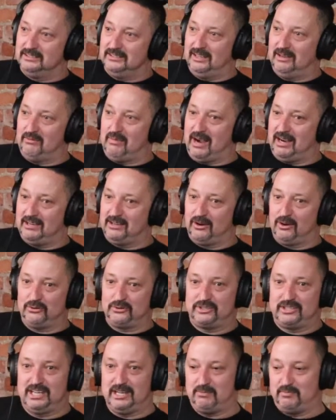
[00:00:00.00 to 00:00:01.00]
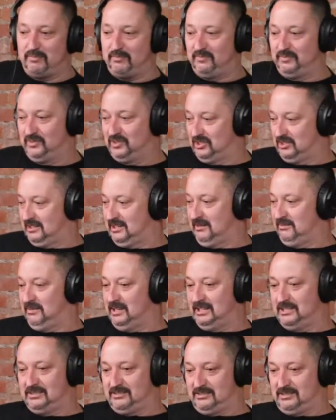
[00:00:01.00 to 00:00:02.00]
And my goal is to keep
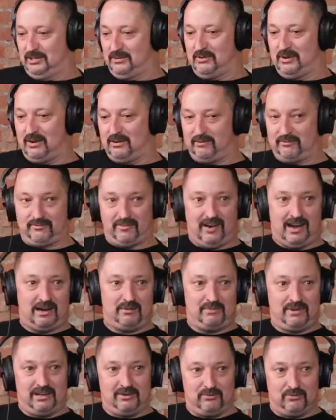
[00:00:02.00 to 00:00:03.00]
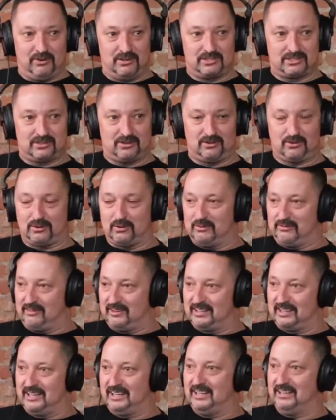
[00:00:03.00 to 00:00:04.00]
these 200 firemen in one circle if I
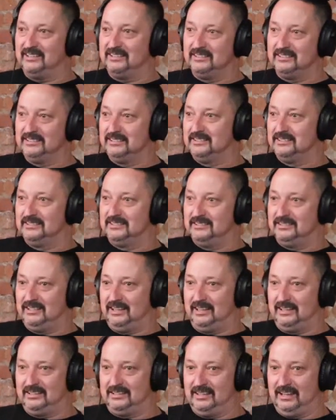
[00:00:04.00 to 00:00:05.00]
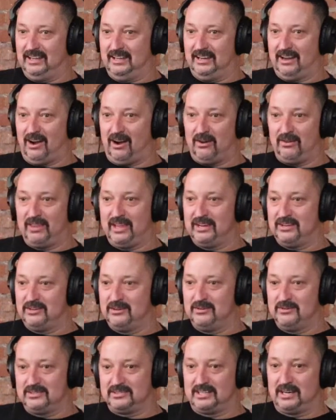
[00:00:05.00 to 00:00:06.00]
can. And all they
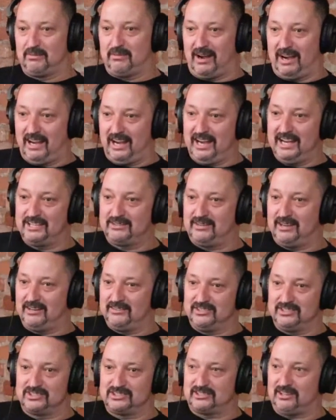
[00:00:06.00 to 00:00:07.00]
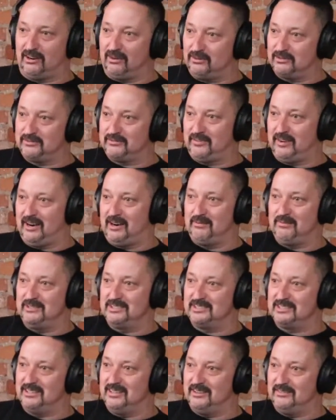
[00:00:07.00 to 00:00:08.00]
do is everybody hangs around and just talks fireman
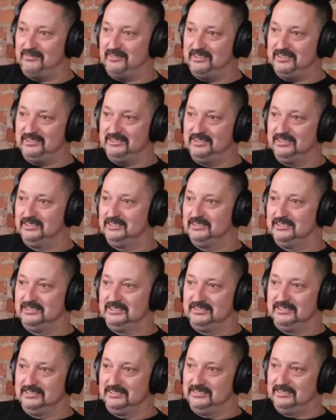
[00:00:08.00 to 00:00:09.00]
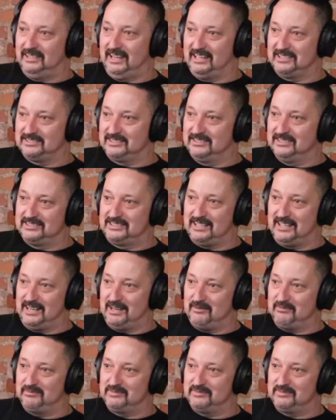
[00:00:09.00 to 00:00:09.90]
stuff and has a good time.